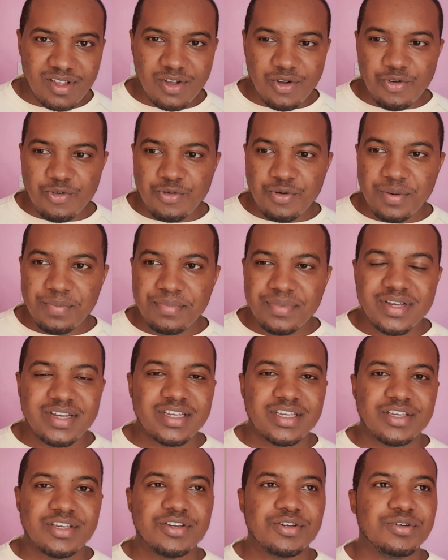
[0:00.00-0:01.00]
will
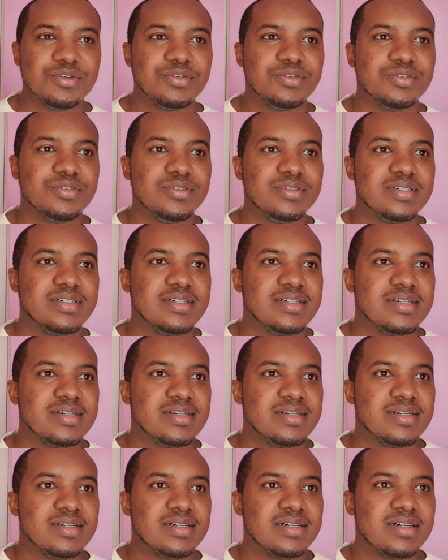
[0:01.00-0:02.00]
make you,
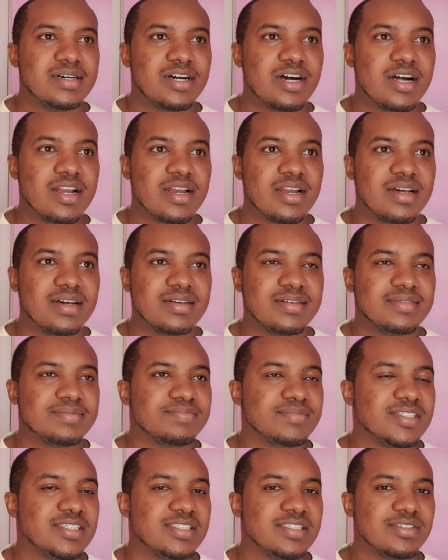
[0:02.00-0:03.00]
and
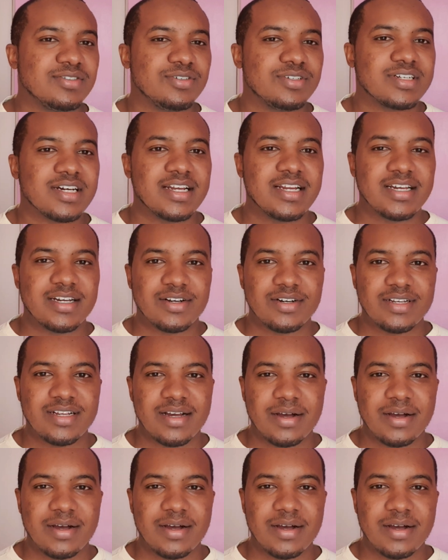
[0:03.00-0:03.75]
what can I call it?